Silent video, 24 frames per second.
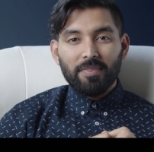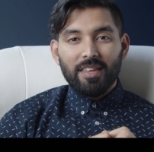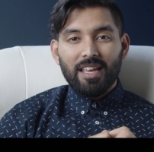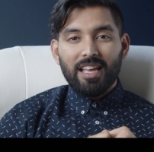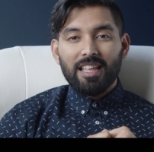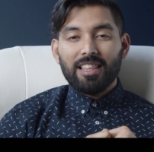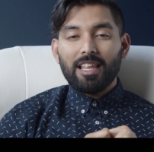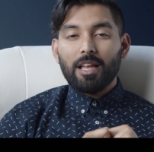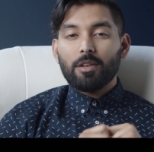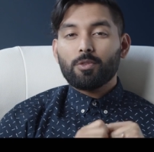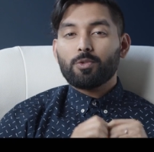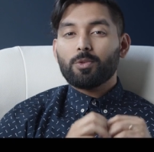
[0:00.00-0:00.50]

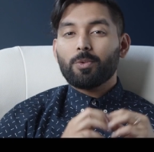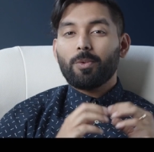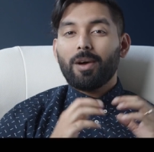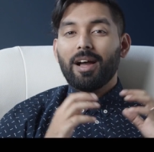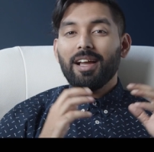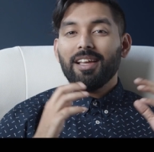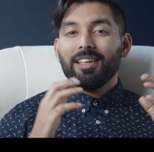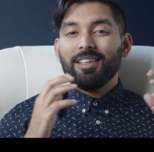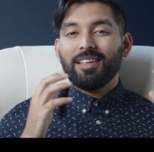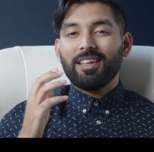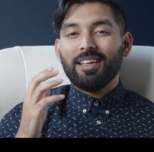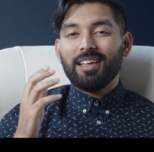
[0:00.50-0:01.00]
And that's
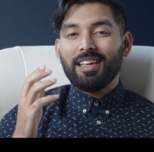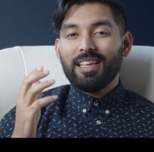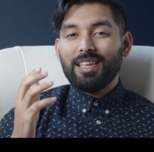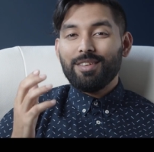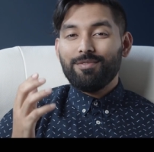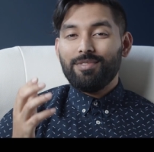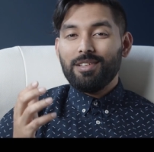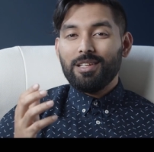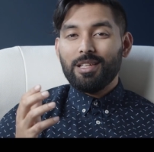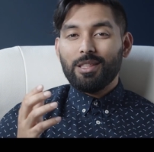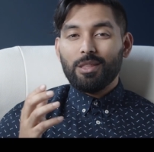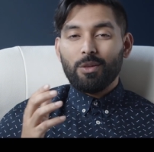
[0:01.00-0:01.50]
why,
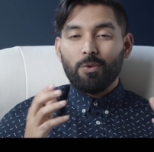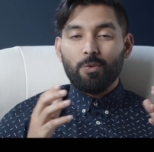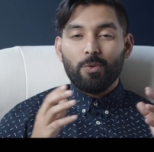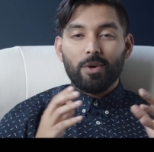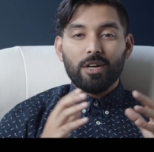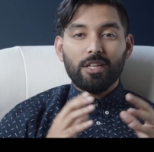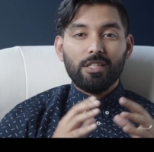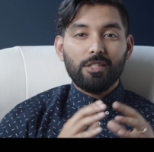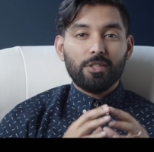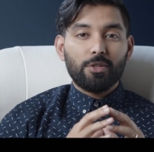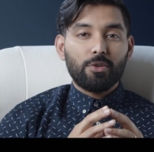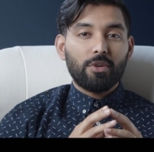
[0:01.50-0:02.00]
even in the
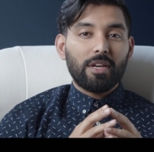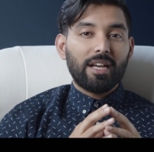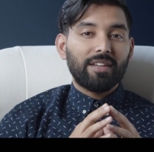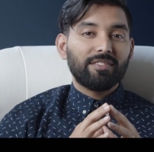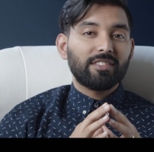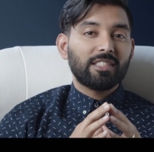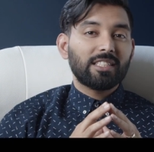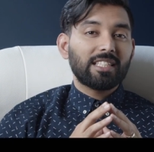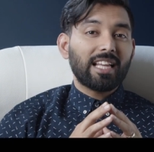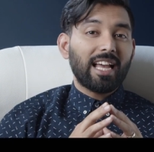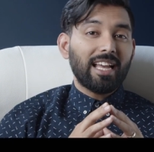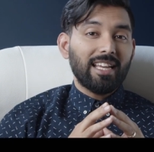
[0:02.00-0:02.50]
world, you have
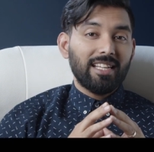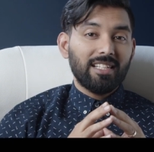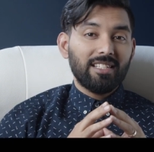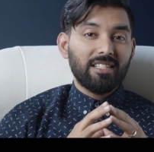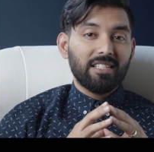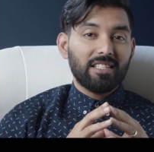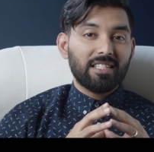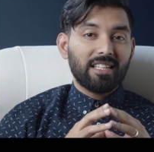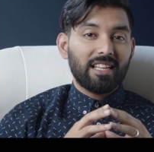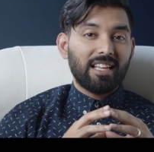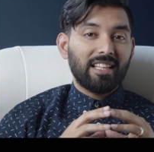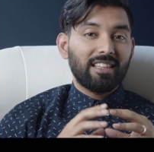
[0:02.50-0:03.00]

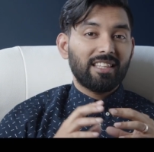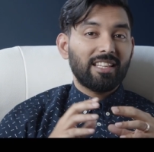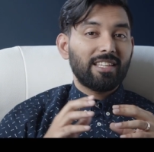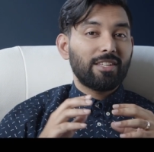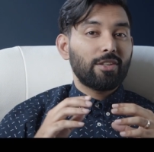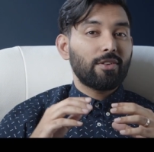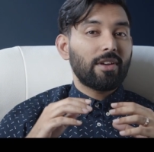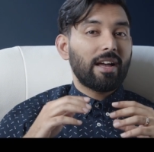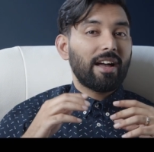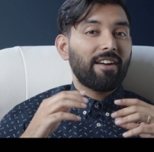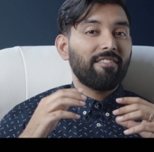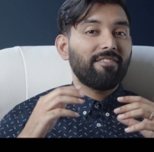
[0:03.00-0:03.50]
science and then
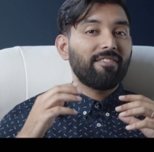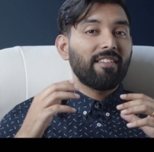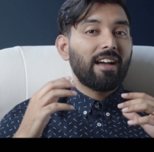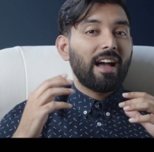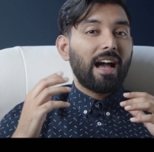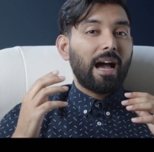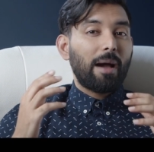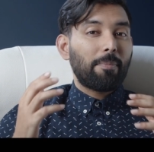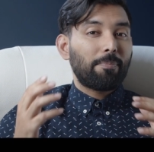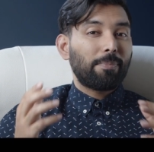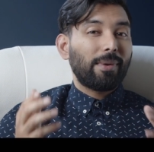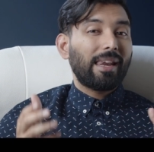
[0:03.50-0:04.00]
you have
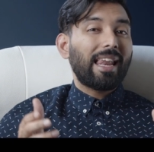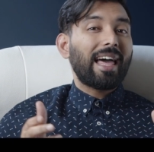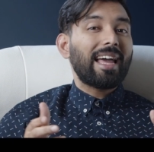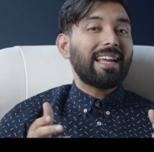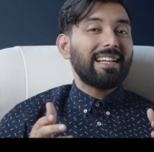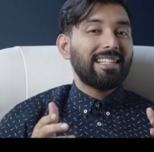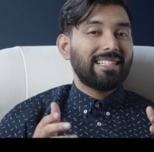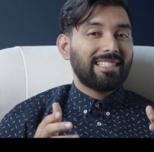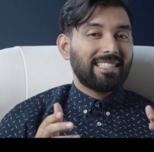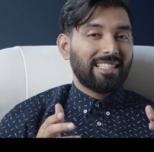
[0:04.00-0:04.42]
applied